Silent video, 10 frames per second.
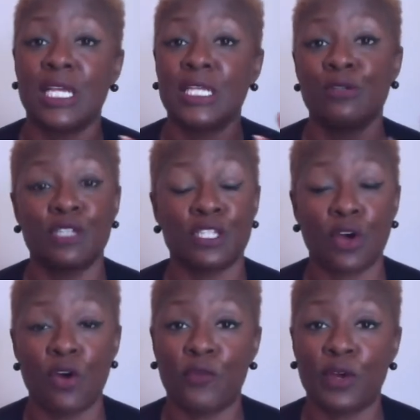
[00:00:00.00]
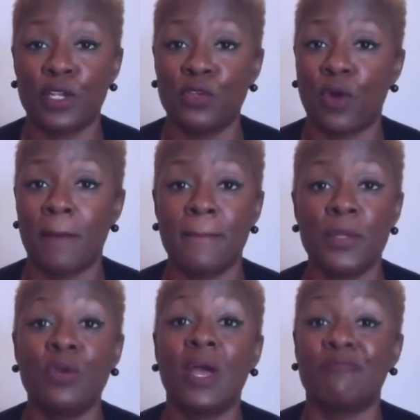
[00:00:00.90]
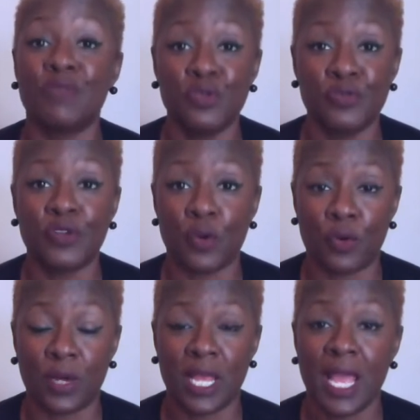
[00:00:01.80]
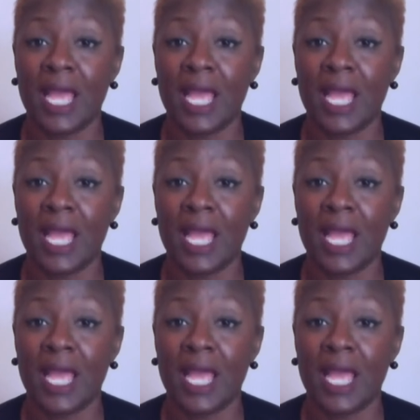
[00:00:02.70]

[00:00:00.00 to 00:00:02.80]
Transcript: you just over it you are you have moved on